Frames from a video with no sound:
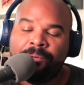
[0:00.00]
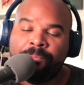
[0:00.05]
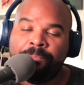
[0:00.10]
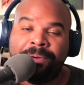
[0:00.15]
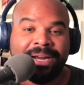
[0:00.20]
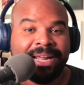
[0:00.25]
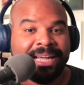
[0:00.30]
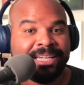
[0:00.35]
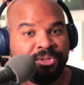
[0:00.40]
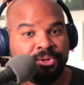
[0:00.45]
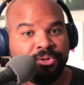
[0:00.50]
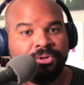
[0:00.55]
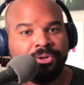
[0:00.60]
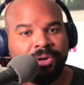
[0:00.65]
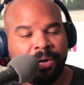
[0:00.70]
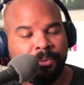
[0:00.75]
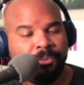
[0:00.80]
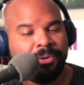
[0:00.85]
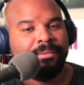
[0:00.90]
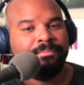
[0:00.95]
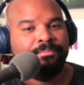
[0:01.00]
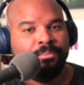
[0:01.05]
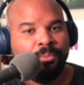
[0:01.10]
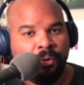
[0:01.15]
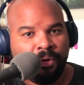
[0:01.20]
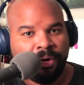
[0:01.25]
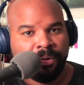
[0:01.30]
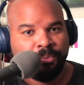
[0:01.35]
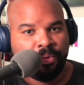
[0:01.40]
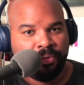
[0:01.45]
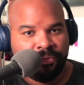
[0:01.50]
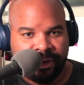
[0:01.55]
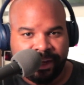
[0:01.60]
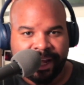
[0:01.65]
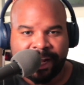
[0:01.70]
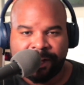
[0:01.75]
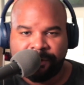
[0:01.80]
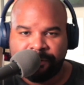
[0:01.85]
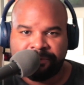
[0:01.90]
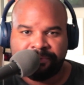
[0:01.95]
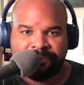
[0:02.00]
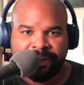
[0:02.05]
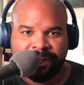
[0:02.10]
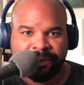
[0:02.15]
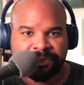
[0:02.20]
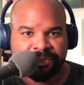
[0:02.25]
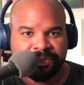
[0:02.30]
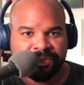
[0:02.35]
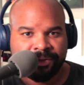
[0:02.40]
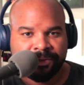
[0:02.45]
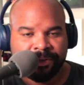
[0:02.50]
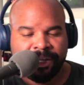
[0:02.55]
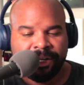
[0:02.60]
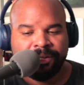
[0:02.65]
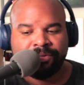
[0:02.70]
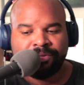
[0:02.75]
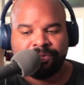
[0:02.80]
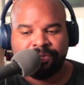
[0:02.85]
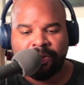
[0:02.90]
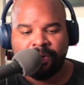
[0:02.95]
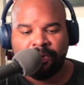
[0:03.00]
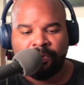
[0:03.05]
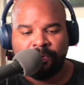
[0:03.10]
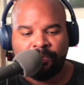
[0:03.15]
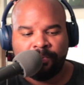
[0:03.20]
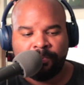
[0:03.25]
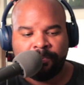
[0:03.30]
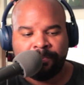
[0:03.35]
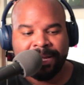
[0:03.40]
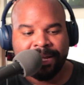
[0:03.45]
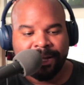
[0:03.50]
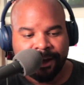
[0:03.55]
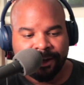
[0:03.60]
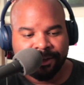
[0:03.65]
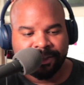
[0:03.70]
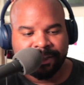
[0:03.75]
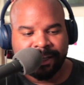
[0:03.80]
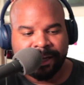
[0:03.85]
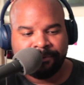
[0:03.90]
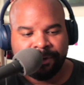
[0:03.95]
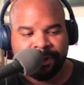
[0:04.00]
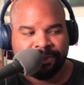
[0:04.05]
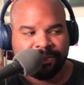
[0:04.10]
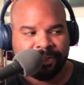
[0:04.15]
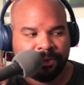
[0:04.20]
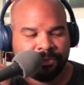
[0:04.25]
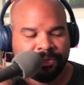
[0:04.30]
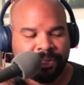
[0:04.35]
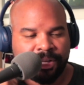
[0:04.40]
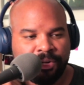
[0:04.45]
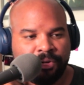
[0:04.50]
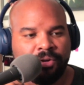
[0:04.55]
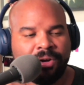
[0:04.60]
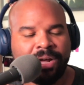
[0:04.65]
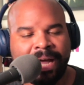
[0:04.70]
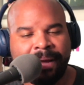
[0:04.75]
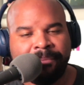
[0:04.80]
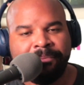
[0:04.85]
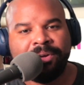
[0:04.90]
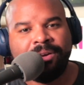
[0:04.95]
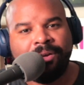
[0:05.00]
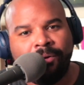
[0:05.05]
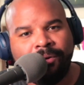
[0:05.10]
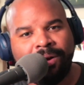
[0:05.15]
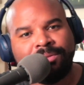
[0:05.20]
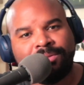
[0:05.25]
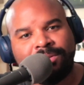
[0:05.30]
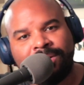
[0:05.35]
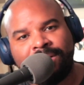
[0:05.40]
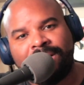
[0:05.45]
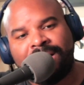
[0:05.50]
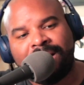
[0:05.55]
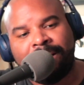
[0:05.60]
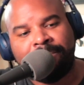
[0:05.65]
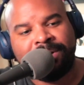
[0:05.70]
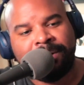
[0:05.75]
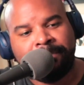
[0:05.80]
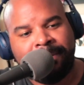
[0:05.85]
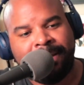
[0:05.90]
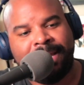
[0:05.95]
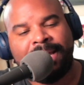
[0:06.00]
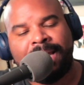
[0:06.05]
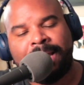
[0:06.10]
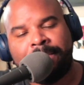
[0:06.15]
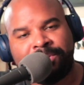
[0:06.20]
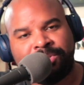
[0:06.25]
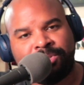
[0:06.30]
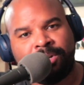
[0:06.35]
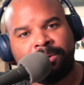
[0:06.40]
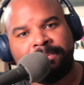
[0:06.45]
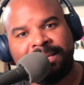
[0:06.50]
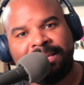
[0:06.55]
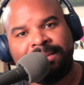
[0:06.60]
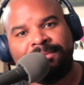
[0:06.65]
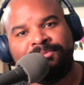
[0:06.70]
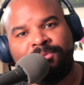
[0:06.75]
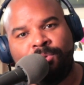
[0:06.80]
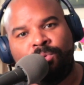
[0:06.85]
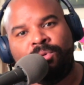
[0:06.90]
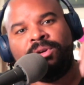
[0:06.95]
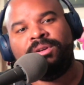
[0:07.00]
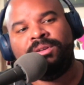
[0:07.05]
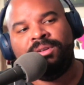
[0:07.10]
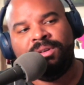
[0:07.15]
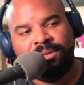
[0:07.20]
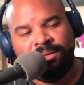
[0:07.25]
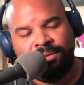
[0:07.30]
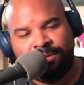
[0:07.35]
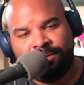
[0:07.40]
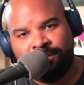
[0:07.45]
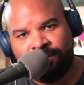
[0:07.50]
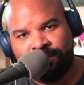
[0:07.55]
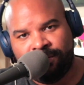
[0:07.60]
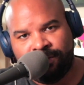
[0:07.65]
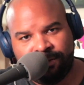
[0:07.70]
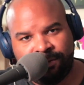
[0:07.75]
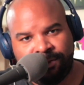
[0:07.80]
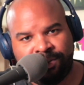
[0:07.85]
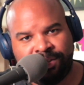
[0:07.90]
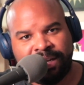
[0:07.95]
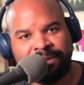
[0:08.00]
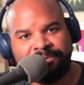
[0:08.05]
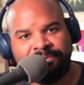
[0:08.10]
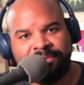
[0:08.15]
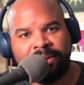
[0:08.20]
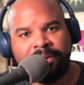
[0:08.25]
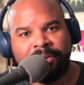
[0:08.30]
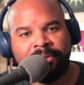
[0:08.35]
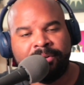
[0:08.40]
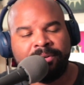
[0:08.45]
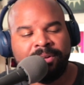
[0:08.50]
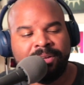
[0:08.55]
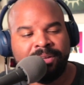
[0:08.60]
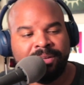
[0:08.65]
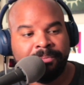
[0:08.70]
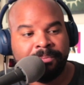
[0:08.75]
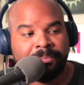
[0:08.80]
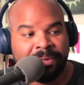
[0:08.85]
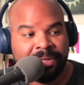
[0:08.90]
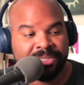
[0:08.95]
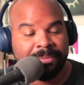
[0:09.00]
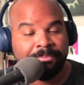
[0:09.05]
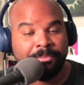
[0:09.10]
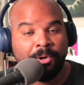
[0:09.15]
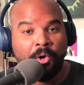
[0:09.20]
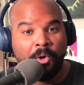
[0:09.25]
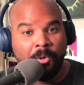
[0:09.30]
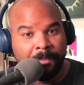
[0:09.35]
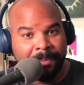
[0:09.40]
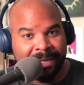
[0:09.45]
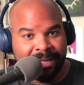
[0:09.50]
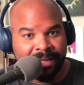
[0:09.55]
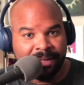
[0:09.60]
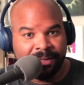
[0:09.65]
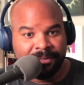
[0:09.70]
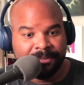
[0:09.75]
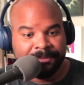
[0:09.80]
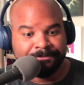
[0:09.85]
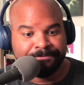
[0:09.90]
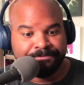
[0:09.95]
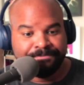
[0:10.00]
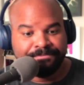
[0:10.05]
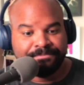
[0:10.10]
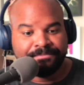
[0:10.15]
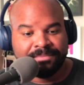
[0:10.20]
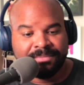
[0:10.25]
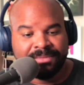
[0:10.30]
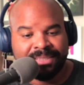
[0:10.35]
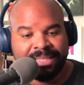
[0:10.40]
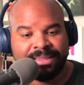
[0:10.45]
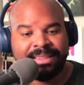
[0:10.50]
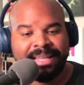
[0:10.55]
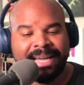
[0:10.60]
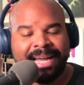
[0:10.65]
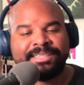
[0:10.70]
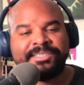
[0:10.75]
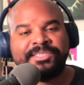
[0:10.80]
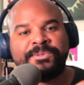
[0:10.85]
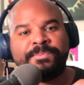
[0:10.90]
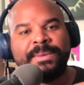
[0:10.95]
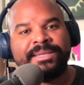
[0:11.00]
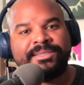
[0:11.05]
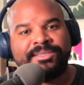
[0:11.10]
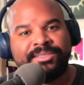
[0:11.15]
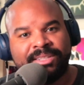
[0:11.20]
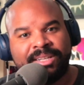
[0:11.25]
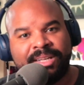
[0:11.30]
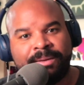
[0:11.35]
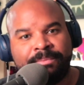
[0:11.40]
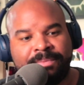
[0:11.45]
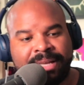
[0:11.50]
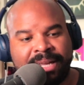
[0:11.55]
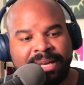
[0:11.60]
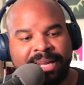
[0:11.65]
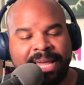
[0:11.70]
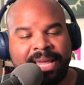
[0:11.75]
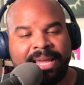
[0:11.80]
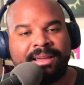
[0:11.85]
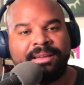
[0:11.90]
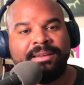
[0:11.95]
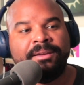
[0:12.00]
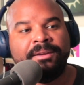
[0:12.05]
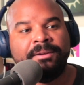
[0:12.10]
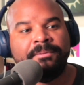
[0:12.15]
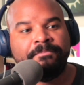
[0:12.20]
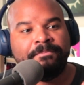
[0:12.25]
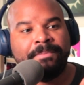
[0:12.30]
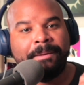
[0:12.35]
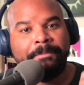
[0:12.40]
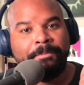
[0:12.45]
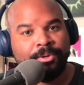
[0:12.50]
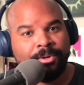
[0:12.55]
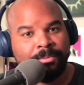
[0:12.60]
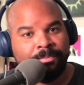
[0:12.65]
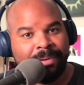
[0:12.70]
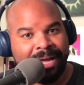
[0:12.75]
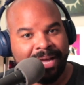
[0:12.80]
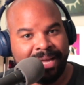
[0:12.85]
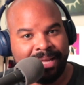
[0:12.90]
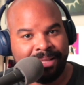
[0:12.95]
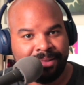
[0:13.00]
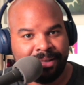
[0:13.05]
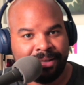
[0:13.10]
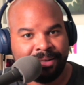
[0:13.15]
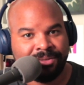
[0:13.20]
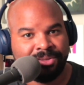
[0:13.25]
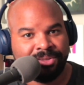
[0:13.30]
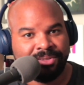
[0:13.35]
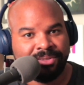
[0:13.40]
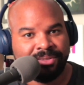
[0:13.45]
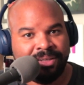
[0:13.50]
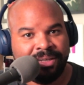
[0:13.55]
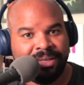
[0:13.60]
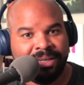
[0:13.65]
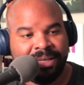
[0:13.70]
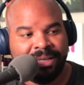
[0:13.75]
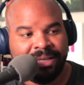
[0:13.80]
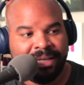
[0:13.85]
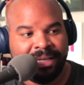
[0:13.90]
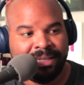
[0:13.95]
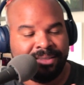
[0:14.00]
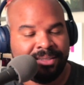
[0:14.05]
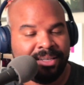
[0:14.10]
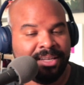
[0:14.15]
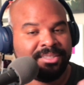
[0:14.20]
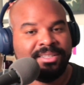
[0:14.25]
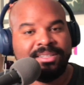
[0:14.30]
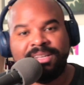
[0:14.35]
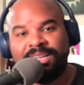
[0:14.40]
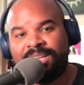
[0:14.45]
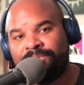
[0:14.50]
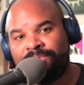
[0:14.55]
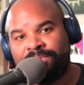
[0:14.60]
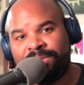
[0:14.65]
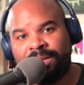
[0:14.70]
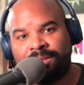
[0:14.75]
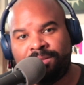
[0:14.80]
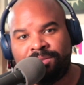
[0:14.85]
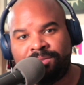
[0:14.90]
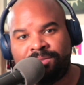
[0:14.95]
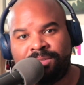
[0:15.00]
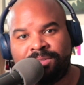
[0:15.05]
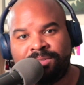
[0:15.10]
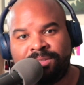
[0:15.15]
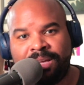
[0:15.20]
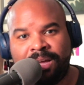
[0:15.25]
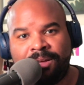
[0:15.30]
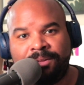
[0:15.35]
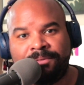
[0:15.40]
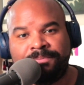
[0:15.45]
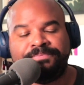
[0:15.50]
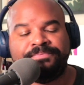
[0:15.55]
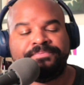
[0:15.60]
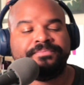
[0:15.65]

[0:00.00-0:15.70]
But I do know I want more movie-accurate figures. So because of that reason, I was like, you know what? I'm going to go out there and I'm going to pay MSRP for said figure because I'm hoping that that speaks to them that, hey, people are buying this. It doesn't need a ridiculous discount.